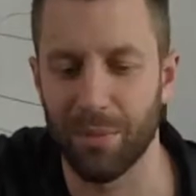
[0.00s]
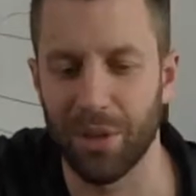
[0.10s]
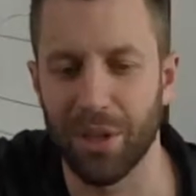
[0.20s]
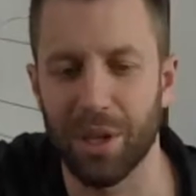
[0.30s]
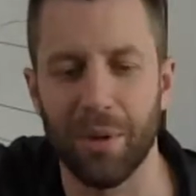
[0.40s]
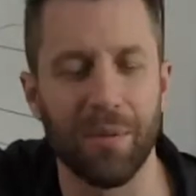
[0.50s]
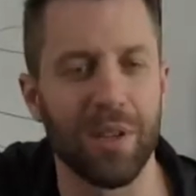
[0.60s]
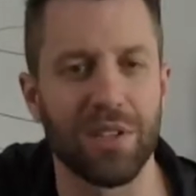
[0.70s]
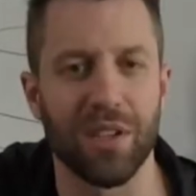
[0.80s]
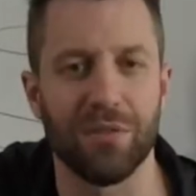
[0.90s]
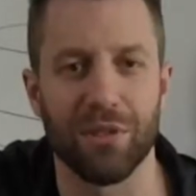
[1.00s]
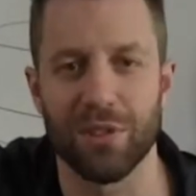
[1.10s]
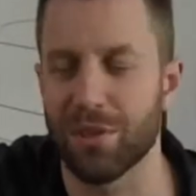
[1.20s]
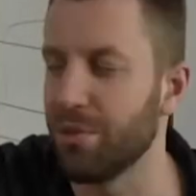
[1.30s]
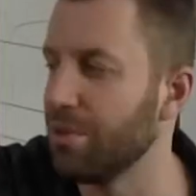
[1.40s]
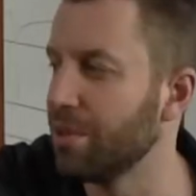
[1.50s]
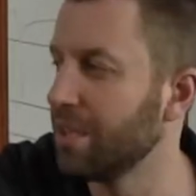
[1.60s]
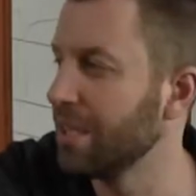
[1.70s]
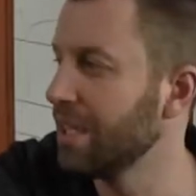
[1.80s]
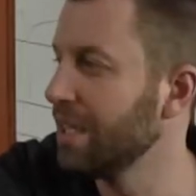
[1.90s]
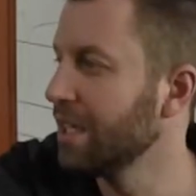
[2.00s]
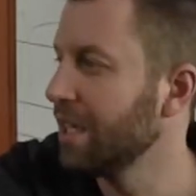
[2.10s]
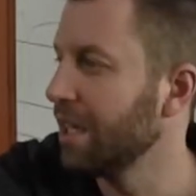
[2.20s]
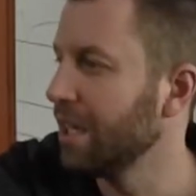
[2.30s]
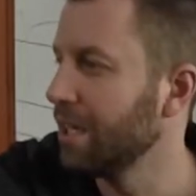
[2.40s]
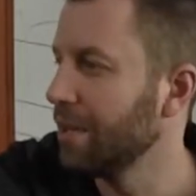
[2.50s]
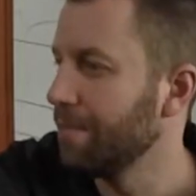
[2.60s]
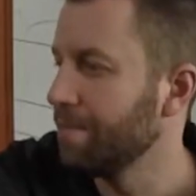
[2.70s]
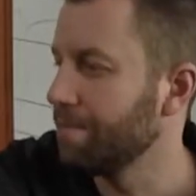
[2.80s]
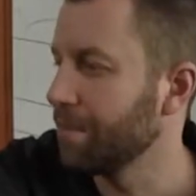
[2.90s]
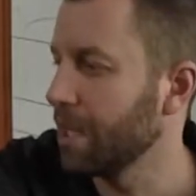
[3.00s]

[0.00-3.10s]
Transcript: i'm learning about myself which is cool um,